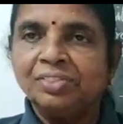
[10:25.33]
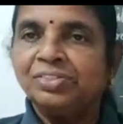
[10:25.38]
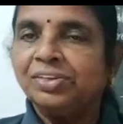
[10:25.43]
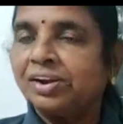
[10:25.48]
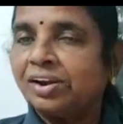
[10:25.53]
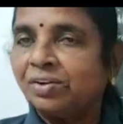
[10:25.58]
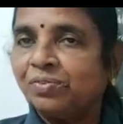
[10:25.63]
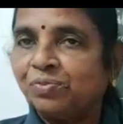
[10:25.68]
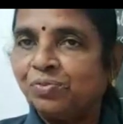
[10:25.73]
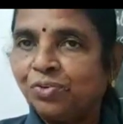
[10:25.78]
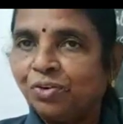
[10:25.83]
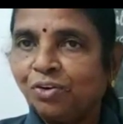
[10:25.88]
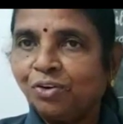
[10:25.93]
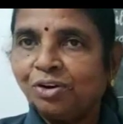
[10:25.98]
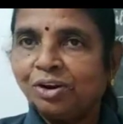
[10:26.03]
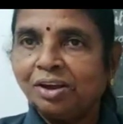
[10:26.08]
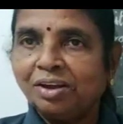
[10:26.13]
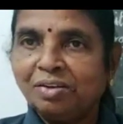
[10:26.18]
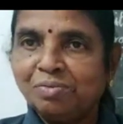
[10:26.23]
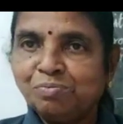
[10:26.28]
There are
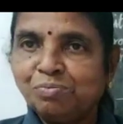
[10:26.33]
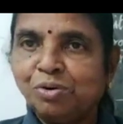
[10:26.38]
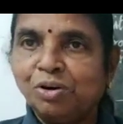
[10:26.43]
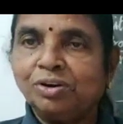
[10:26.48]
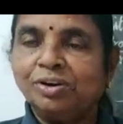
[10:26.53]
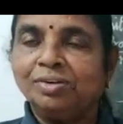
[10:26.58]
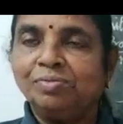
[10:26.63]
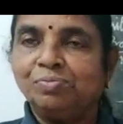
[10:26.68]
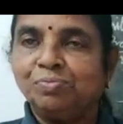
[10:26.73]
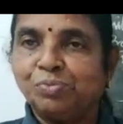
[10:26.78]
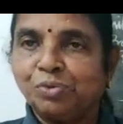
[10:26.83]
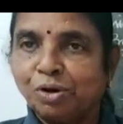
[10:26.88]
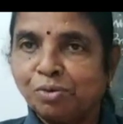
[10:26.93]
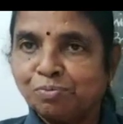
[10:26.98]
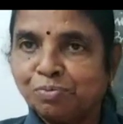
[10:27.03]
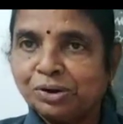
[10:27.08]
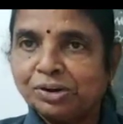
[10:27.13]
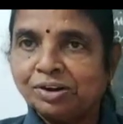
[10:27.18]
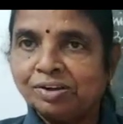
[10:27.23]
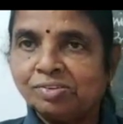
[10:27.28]
four important
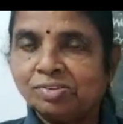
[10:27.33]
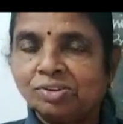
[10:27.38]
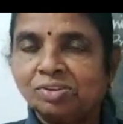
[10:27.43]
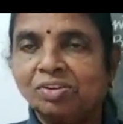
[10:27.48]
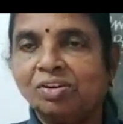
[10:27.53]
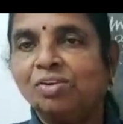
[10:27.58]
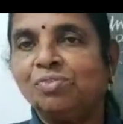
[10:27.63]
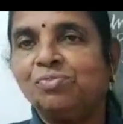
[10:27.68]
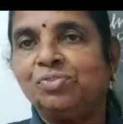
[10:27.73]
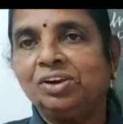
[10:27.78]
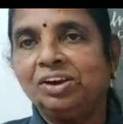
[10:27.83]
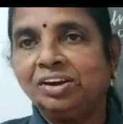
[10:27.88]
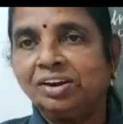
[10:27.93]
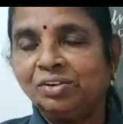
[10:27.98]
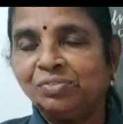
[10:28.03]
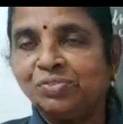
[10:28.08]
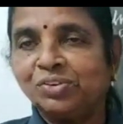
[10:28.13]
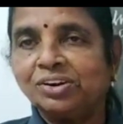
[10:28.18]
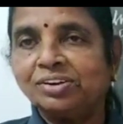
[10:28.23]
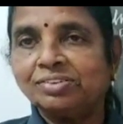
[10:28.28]
properties of
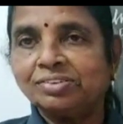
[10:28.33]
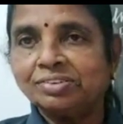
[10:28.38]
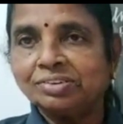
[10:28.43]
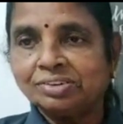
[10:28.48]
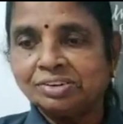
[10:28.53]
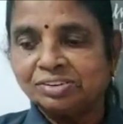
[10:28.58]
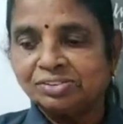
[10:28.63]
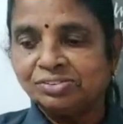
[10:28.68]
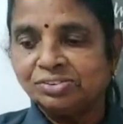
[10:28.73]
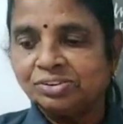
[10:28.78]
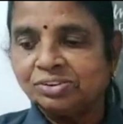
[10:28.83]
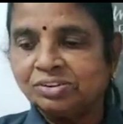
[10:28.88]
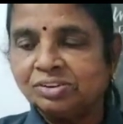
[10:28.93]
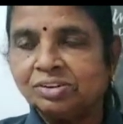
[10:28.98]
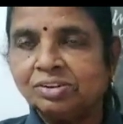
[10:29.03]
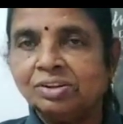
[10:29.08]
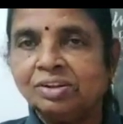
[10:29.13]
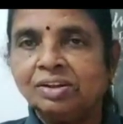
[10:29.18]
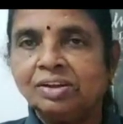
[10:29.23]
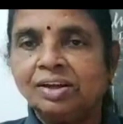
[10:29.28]
indifference curves.
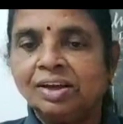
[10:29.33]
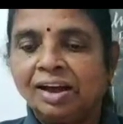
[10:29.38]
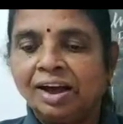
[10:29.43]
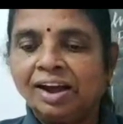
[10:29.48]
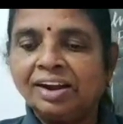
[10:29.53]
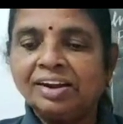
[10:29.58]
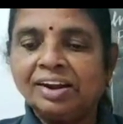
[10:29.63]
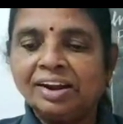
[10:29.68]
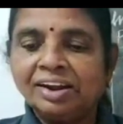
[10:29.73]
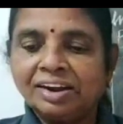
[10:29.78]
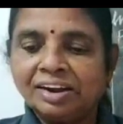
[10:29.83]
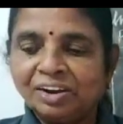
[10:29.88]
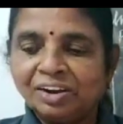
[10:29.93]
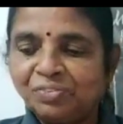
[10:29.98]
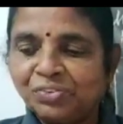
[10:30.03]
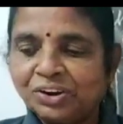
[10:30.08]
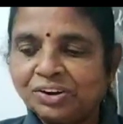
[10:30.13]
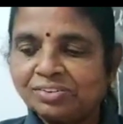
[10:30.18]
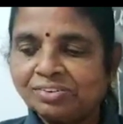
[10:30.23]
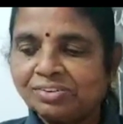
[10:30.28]
An
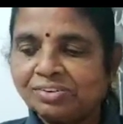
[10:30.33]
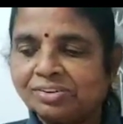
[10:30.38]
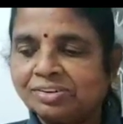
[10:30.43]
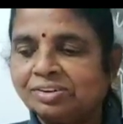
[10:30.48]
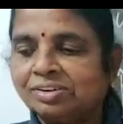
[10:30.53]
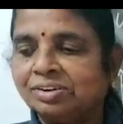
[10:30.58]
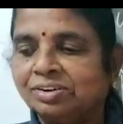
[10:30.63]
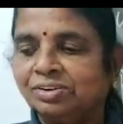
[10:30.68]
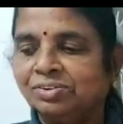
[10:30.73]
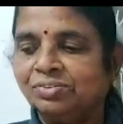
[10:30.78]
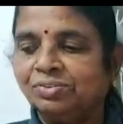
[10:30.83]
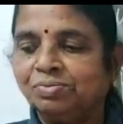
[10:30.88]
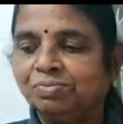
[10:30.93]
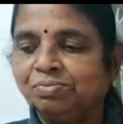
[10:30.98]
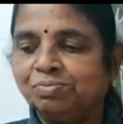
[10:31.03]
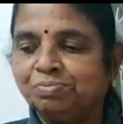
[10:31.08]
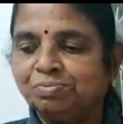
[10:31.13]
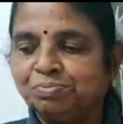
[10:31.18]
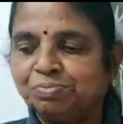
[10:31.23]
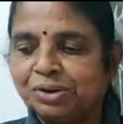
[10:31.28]
indifference curve
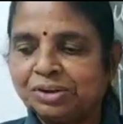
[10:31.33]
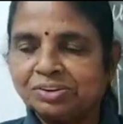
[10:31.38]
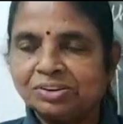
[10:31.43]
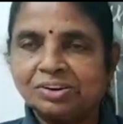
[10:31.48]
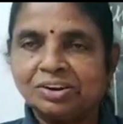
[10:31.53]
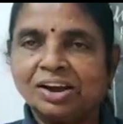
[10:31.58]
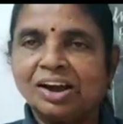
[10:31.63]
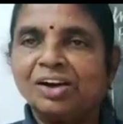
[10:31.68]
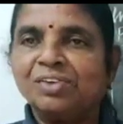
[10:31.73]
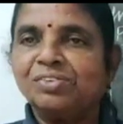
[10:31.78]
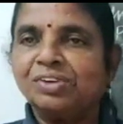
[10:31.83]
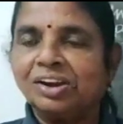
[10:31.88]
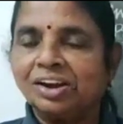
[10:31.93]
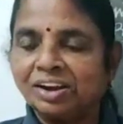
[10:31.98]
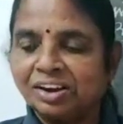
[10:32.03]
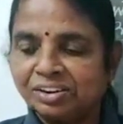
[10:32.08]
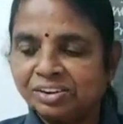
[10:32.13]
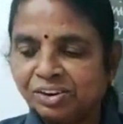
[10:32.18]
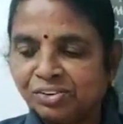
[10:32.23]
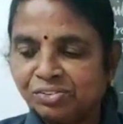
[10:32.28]
must have
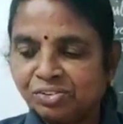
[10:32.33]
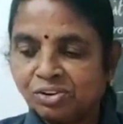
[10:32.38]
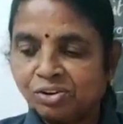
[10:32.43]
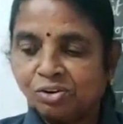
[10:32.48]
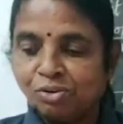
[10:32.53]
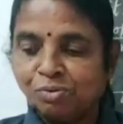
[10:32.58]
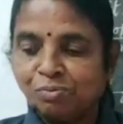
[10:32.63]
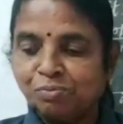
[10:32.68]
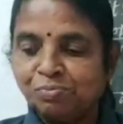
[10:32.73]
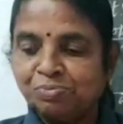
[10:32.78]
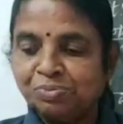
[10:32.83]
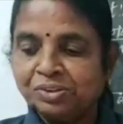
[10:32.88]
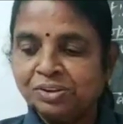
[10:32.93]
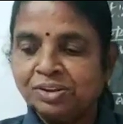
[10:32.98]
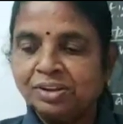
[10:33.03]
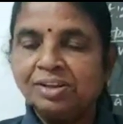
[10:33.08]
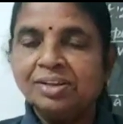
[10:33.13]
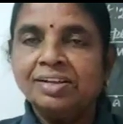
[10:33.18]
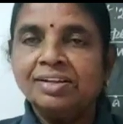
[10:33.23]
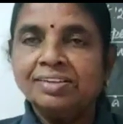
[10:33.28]
negative slope.
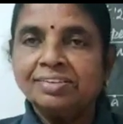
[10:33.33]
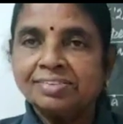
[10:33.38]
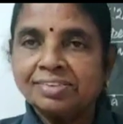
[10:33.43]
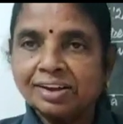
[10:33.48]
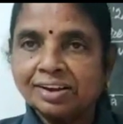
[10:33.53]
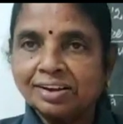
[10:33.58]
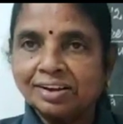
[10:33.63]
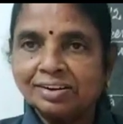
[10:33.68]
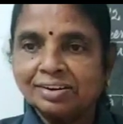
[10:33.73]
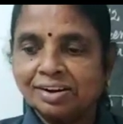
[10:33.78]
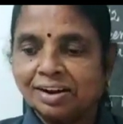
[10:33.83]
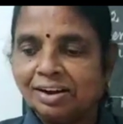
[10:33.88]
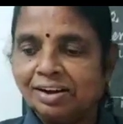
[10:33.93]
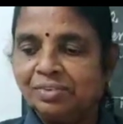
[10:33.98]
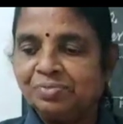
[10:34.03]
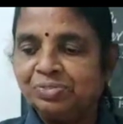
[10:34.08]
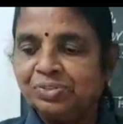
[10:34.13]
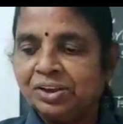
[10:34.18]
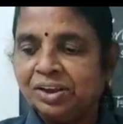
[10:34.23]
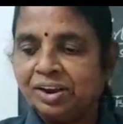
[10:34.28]

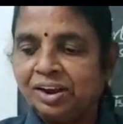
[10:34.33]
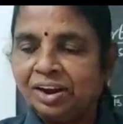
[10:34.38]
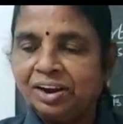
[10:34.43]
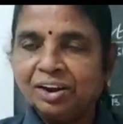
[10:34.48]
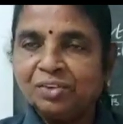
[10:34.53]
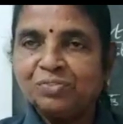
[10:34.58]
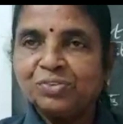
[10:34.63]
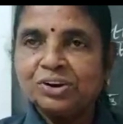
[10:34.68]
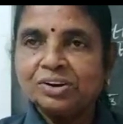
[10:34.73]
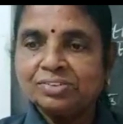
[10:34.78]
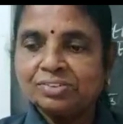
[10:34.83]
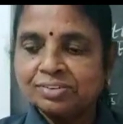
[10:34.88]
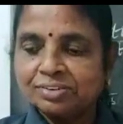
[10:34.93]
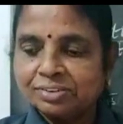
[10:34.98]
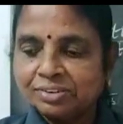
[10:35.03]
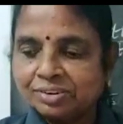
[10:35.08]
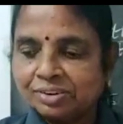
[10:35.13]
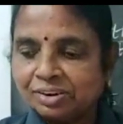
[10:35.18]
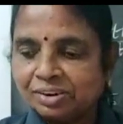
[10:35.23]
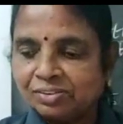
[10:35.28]
Secondly, indifference
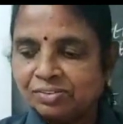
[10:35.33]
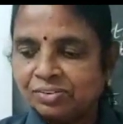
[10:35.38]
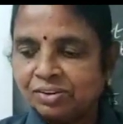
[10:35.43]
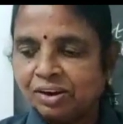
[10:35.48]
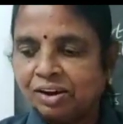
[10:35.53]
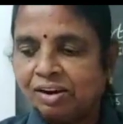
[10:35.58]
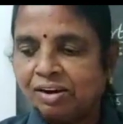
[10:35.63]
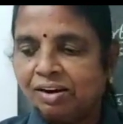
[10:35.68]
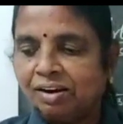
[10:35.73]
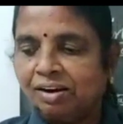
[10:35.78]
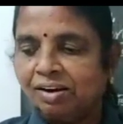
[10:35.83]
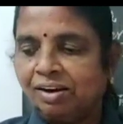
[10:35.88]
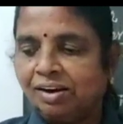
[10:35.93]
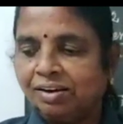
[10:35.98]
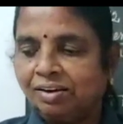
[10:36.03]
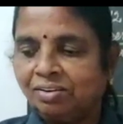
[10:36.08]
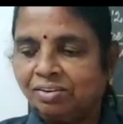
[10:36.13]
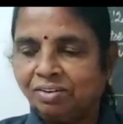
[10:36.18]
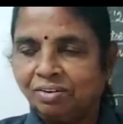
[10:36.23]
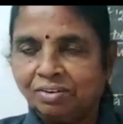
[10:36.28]

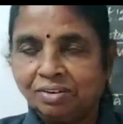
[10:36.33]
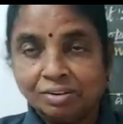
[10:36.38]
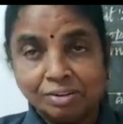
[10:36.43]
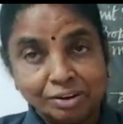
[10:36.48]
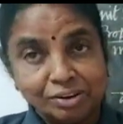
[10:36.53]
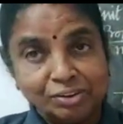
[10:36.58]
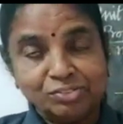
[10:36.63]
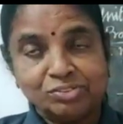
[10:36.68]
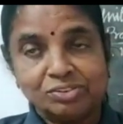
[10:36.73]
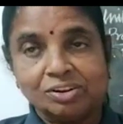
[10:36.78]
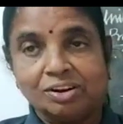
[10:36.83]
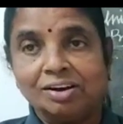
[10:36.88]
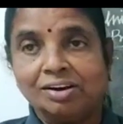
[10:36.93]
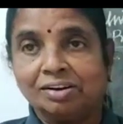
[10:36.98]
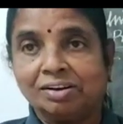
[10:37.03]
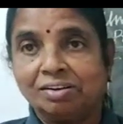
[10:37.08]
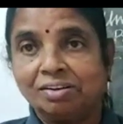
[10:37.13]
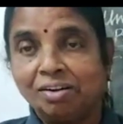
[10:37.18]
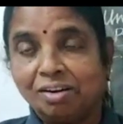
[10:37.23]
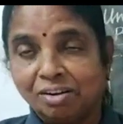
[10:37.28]
curves
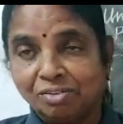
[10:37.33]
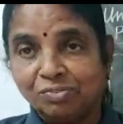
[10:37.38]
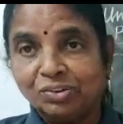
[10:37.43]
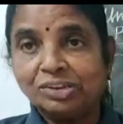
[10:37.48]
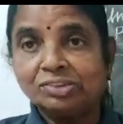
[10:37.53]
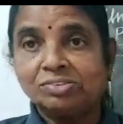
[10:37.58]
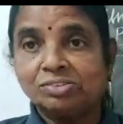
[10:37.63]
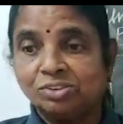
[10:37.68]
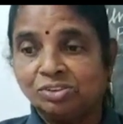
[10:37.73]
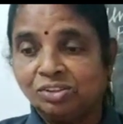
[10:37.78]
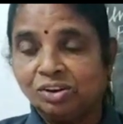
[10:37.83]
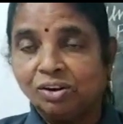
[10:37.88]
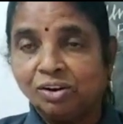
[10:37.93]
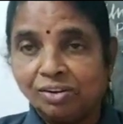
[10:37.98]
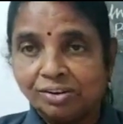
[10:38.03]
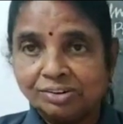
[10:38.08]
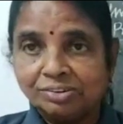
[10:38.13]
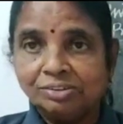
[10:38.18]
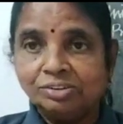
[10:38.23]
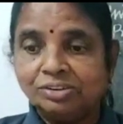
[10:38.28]
are convex to the
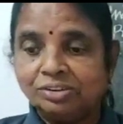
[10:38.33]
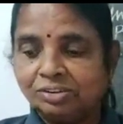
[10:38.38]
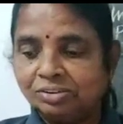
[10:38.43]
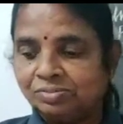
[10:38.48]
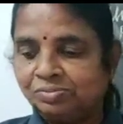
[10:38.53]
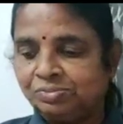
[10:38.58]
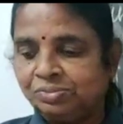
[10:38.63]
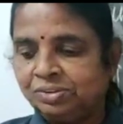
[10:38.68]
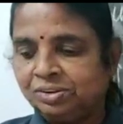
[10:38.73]
origin.